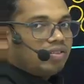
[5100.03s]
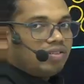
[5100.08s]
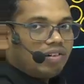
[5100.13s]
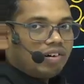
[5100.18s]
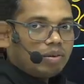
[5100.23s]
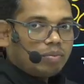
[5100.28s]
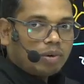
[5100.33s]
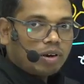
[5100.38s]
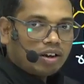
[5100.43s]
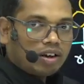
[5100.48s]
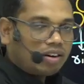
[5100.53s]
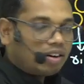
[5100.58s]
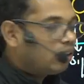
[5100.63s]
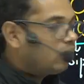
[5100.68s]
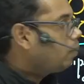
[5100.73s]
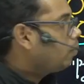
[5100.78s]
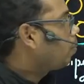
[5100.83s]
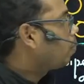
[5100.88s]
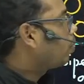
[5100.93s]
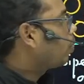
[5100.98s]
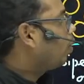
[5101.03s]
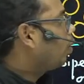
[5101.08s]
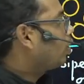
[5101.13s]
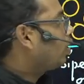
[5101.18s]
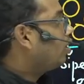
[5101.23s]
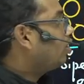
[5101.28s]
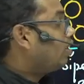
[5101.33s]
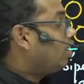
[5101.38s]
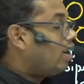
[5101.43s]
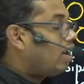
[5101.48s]
green banana.
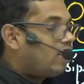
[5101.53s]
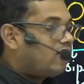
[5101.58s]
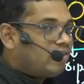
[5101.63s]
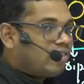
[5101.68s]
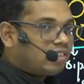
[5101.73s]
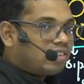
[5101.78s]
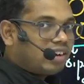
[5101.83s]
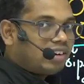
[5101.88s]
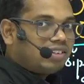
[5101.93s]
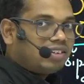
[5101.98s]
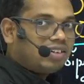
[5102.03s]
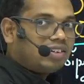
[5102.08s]
Okay, they affected the